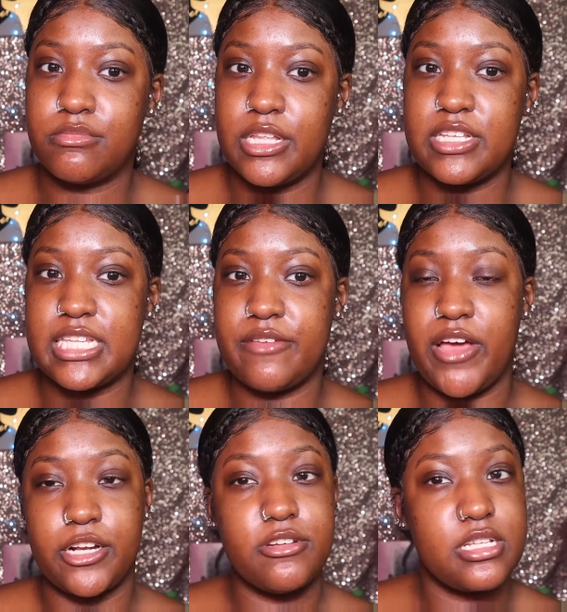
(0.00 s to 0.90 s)
in the same
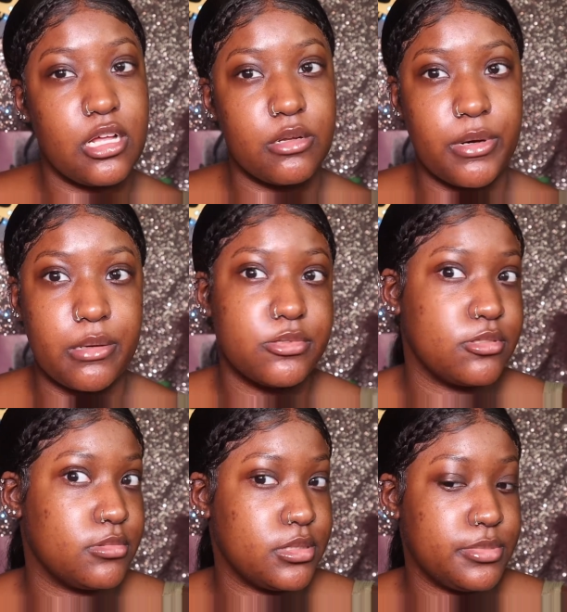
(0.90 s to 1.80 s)
factory as ColourPop, so
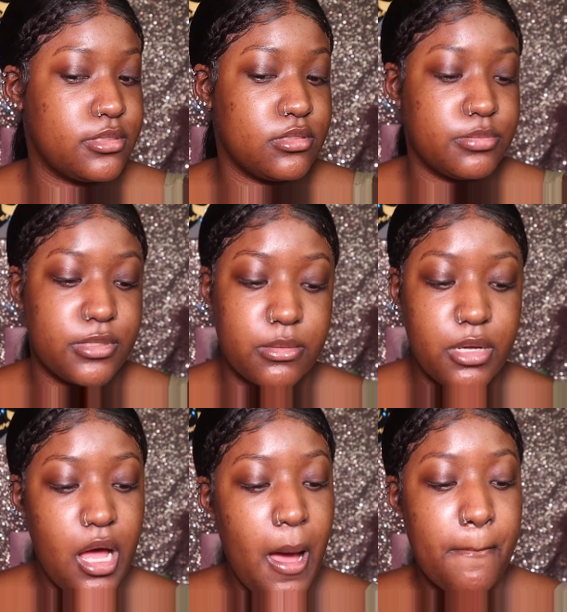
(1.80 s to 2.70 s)
it might be ColourPop.
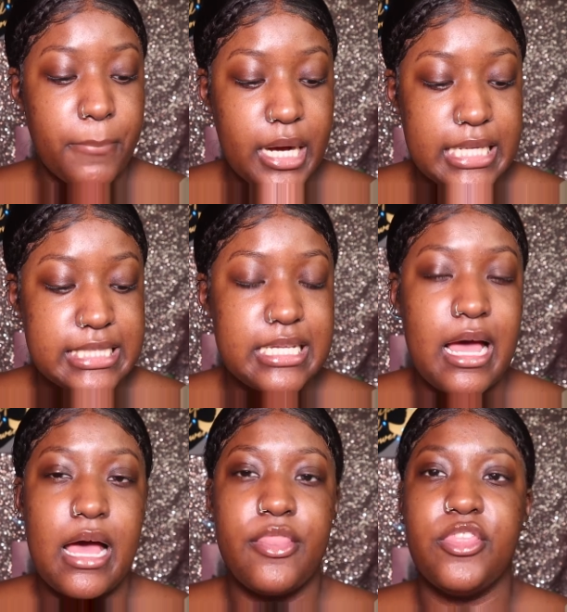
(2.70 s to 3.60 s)
But
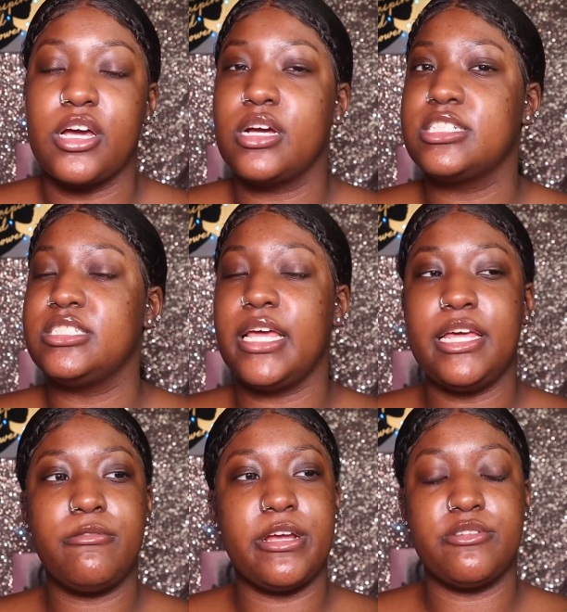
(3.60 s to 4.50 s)
the
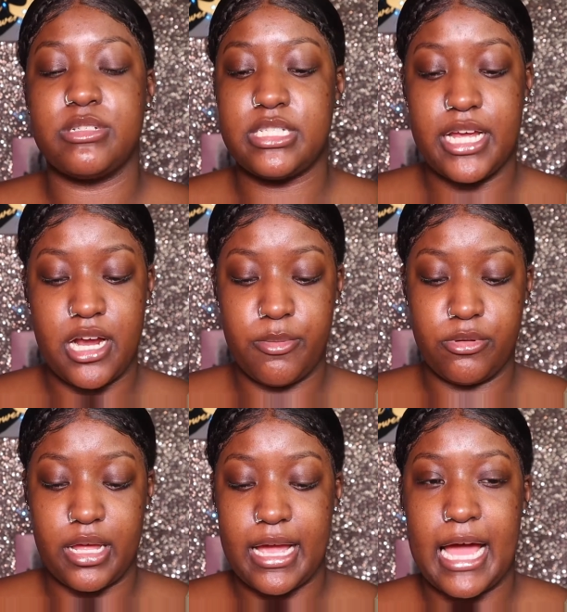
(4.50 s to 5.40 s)
shade range was terrible.
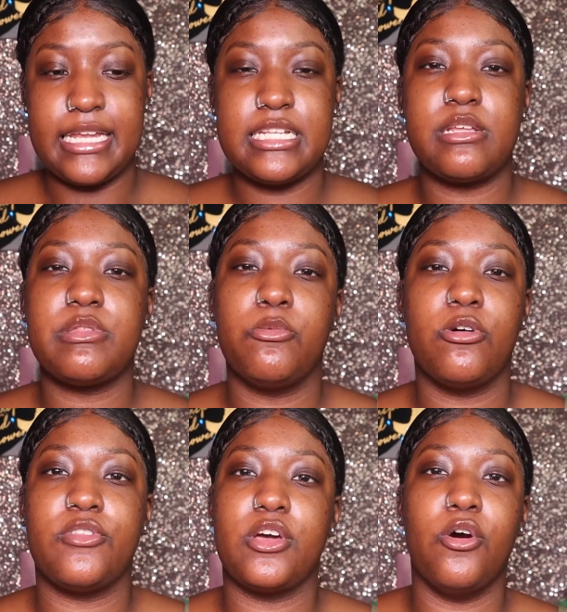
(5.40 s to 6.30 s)
Like I needed something more
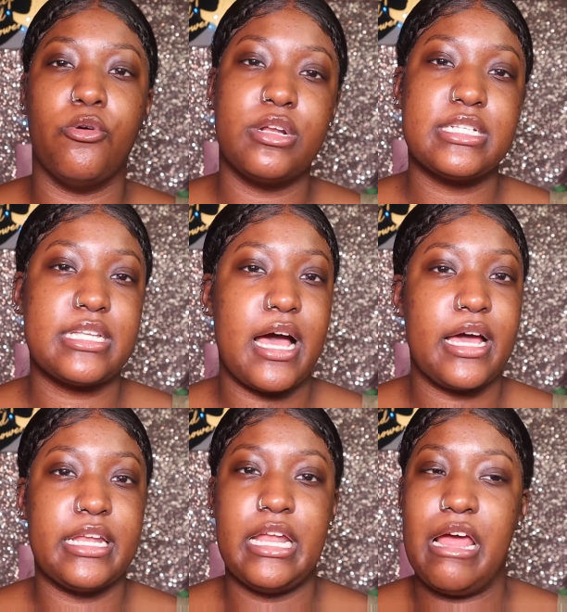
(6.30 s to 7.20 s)
on the golden
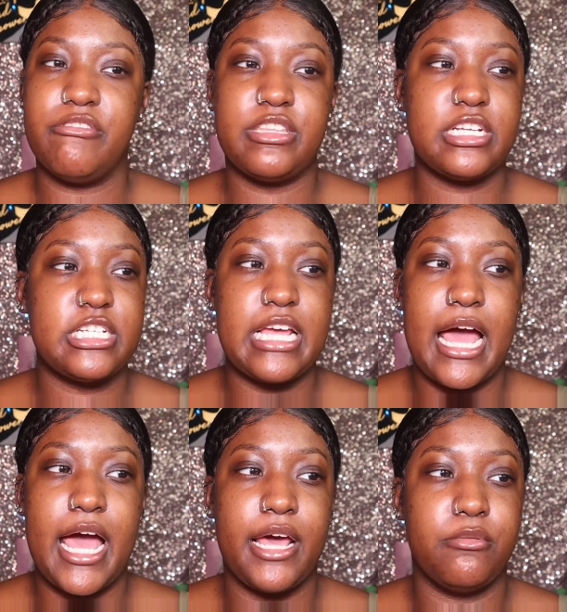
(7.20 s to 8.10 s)
side, and everything she
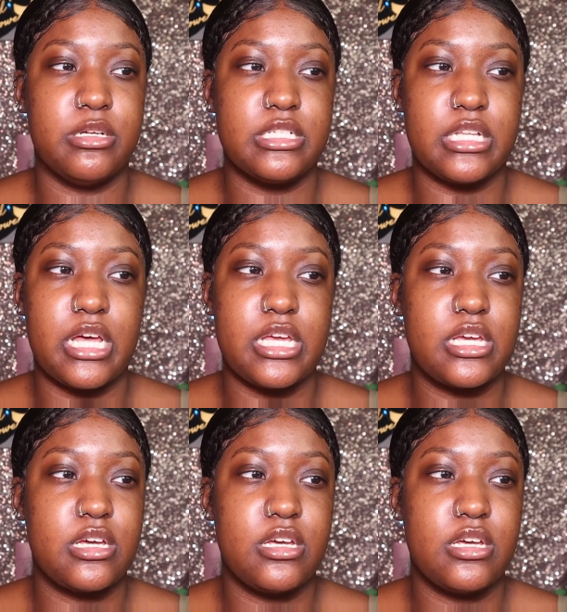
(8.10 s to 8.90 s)
had was like